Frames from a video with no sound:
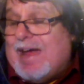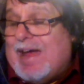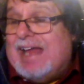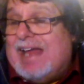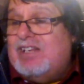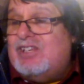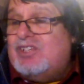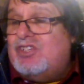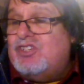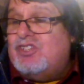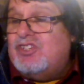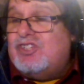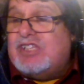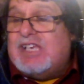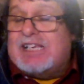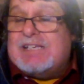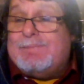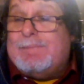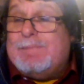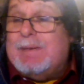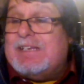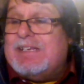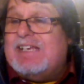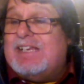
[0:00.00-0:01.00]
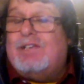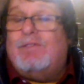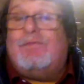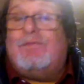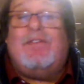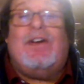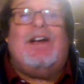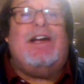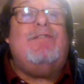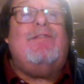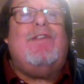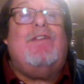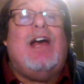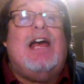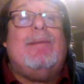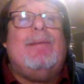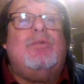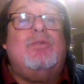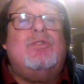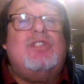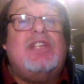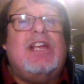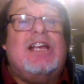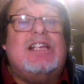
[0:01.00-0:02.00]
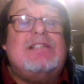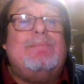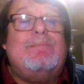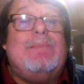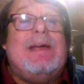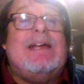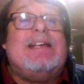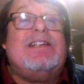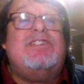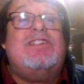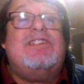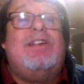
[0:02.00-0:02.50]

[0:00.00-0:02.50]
Anderson's suspect is a very viable suspect,